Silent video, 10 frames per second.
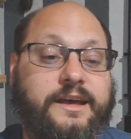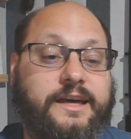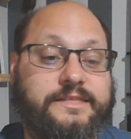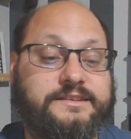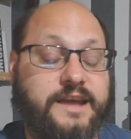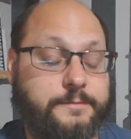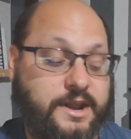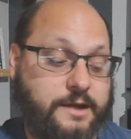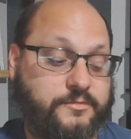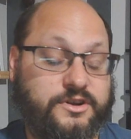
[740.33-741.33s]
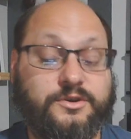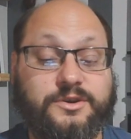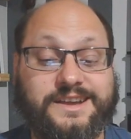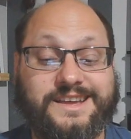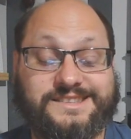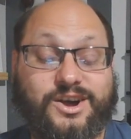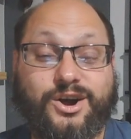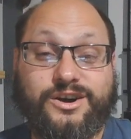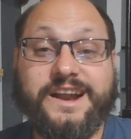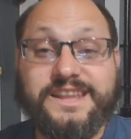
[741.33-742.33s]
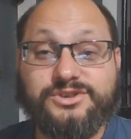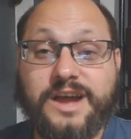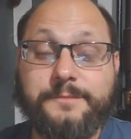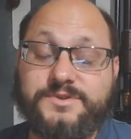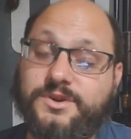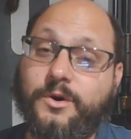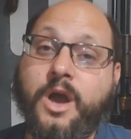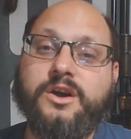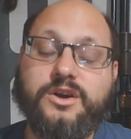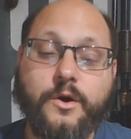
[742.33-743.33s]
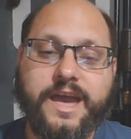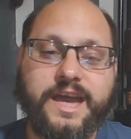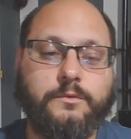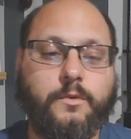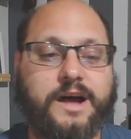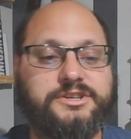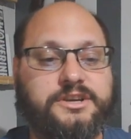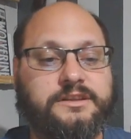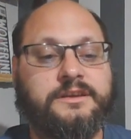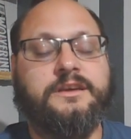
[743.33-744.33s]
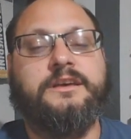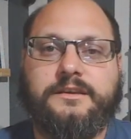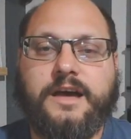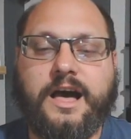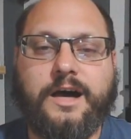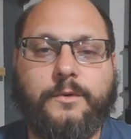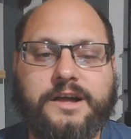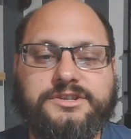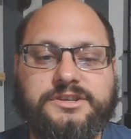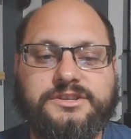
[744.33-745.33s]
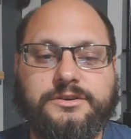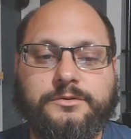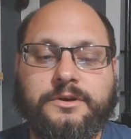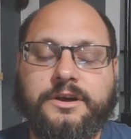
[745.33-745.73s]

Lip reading: At the time that I'm recording, it's already dropped, so go ahead, watch it. I'll watch it too.